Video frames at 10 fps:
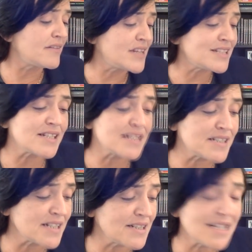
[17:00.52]

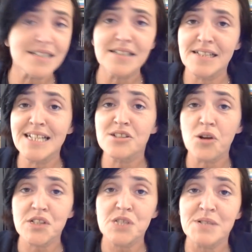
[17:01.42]
This
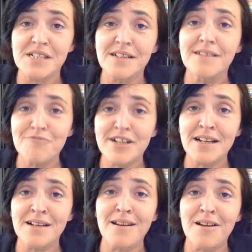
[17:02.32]
ought to be
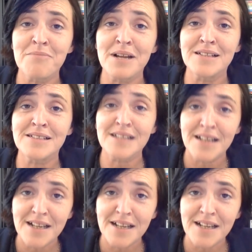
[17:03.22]
ringing alarm bells